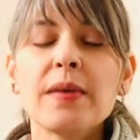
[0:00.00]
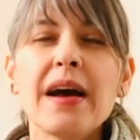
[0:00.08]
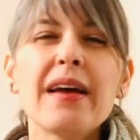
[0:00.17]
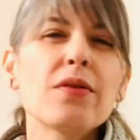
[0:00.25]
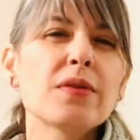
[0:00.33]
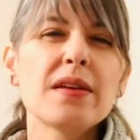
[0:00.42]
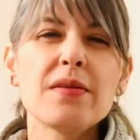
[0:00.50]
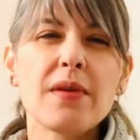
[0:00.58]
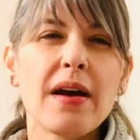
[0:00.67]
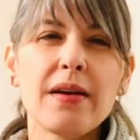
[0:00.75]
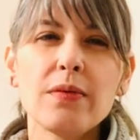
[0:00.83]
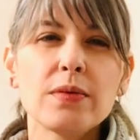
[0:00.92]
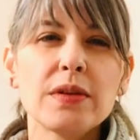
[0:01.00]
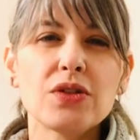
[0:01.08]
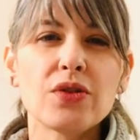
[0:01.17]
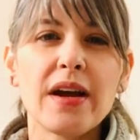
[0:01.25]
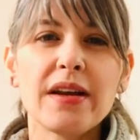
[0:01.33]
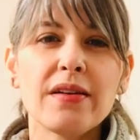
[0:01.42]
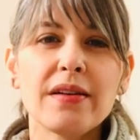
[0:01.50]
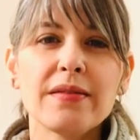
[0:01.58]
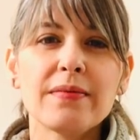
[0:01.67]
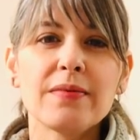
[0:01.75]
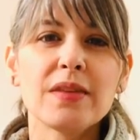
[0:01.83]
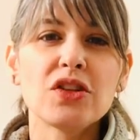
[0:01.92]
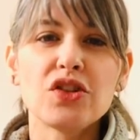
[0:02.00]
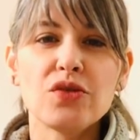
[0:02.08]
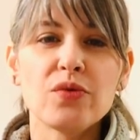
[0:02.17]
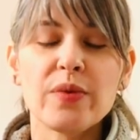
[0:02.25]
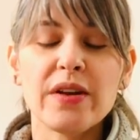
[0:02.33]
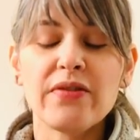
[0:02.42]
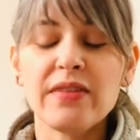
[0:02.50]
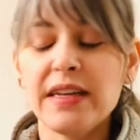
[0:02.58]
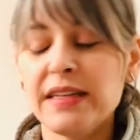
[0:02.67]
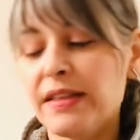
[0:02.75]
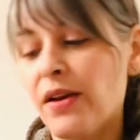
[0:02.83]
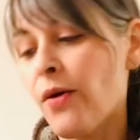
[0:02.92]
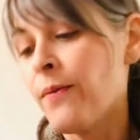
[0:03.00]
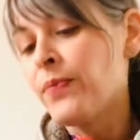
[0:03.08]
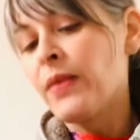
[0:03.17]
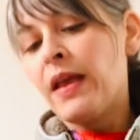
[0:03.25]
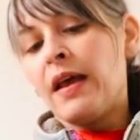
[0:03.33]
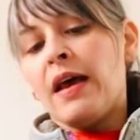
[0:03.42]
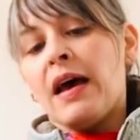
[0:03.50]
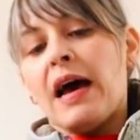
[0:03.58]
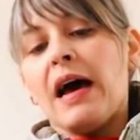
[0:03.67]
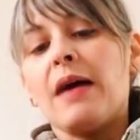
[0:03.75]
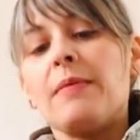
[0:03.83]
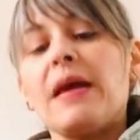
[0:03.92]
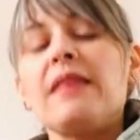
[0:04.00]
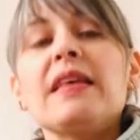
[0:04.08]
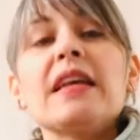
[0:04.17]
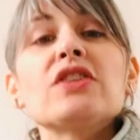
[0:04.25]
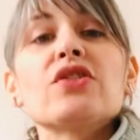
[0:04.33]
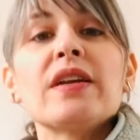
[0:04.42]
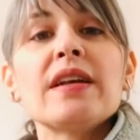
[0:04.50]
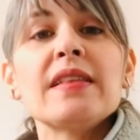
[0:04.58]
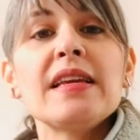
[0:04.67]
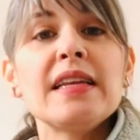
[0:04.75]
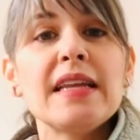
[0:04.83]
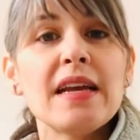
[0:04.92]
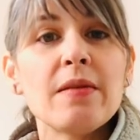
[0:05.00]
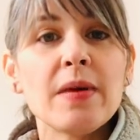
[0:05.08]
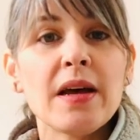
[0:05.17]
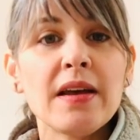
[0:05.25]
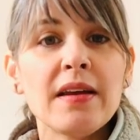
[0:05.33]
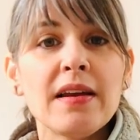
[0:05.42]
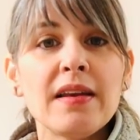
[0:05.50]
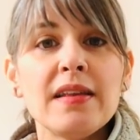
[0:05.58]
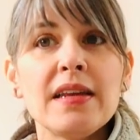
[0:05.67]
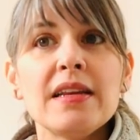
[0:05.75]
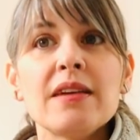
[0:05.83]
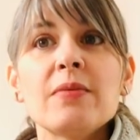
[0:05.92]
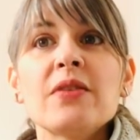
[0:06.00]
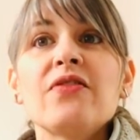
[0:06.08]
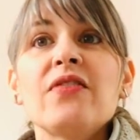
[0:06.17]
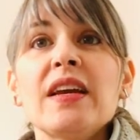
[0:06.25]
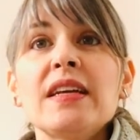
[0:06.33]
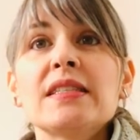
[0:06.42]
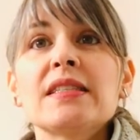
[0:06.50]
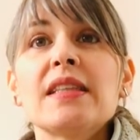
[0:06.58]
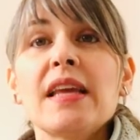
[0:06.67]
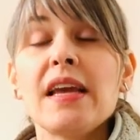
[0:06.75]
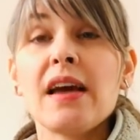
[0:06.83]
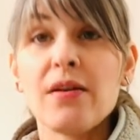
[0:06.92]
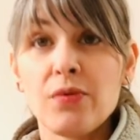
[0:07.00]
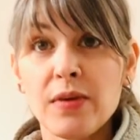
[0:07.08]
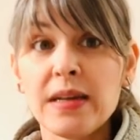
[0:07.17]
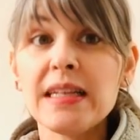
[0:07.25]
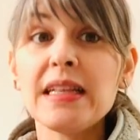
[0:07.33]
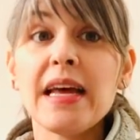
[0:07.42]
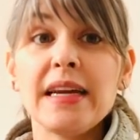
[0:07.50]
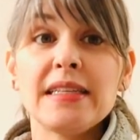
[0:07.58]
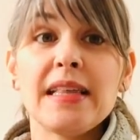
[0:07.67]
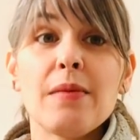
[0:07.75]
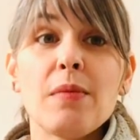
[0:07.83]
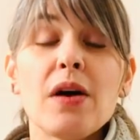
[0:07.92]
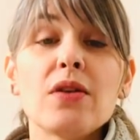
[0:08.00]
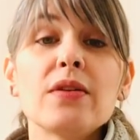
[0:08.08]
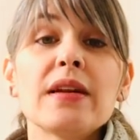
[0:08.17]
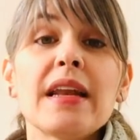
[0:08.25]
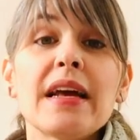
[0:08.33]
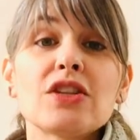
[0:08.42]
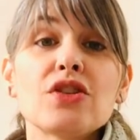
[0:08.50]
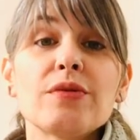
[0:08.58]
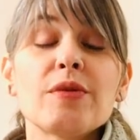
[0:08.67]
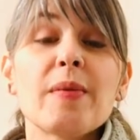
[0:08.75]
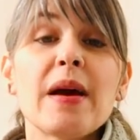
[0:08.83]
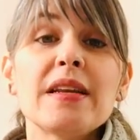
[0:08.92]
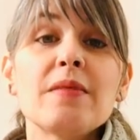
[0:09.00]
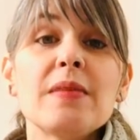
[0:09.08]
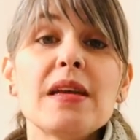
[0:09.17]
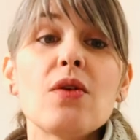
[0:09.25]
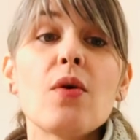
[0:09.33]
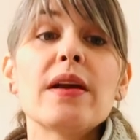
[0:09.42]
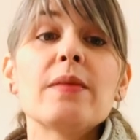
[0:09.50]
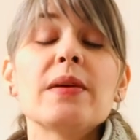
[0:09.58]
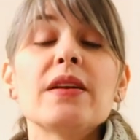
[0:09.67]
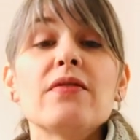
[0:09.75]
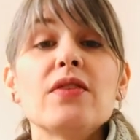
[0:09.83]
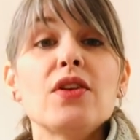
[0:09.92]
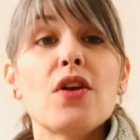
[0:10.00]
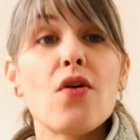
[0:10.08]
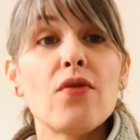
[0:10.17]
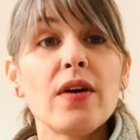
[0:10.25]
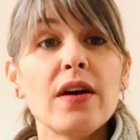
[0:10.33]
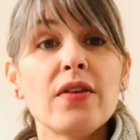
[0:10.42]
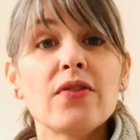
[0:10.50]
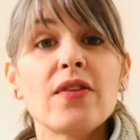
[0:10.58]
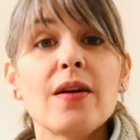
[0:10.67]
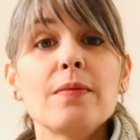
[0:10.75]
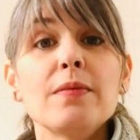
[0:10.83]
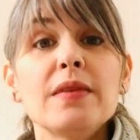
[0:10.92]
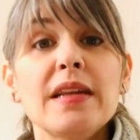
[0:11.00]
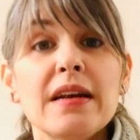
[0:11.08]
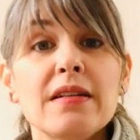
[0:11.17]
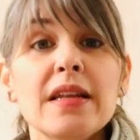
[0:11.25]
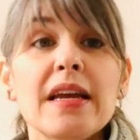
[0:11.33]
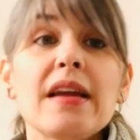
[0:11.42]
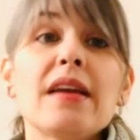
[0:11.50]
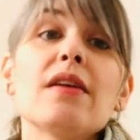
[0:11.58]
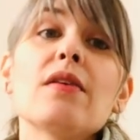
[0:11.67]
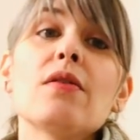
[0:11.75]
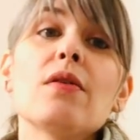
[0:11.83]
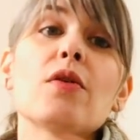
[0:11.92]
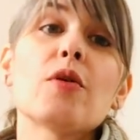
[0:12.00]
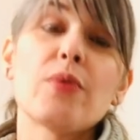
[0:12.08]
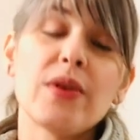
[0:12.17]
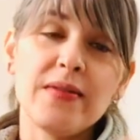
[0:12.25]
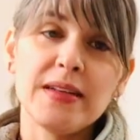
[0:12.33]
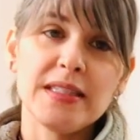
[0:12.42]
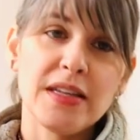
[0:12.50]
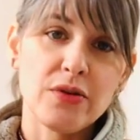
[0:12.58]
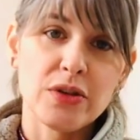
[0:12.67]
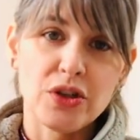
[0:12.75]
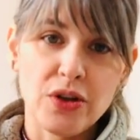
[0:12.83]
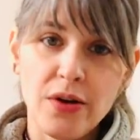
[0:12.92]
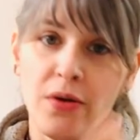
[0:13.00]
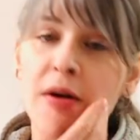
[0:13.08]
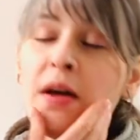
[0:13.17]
I only tried on the shoe briefly. So. And then I tried on the Enigma and the Enigma Fix. I really liked that model. It actually reminded me quite a bit of the Nova from Nicolay, or previously Grishko.